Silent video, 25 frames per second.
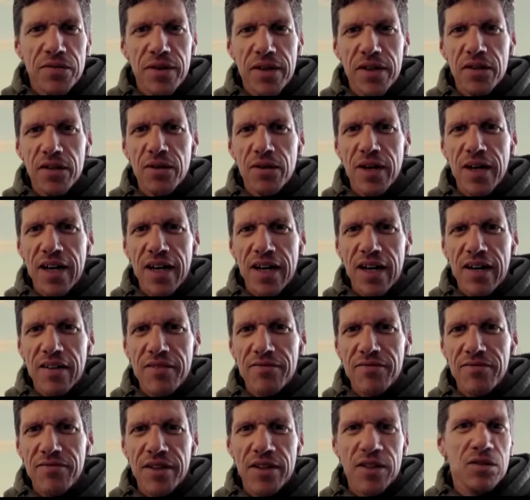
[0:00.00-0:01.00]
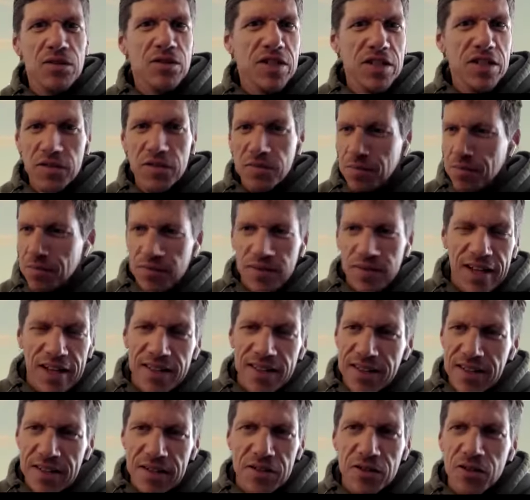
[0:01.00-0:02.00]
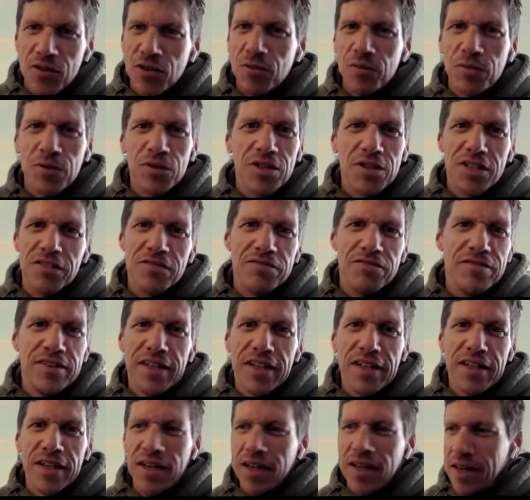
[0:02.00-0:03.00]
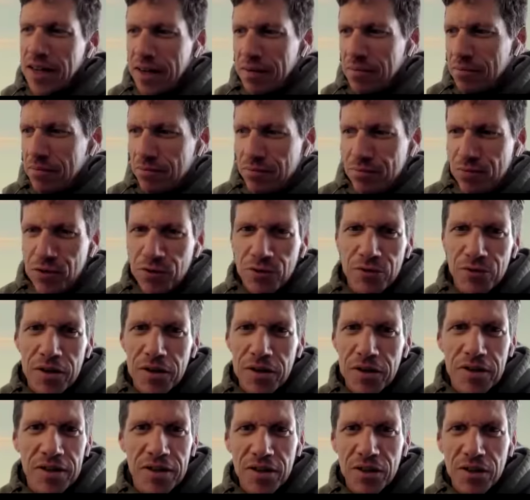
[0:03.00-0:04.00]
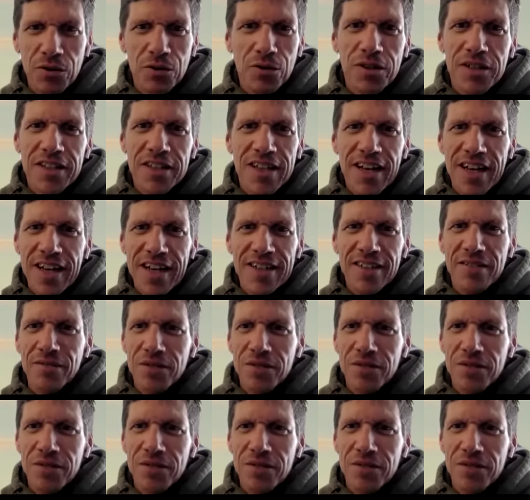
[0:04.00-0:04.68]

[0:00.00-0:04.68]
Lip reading: let's assume you're just feeding a pure corn diet,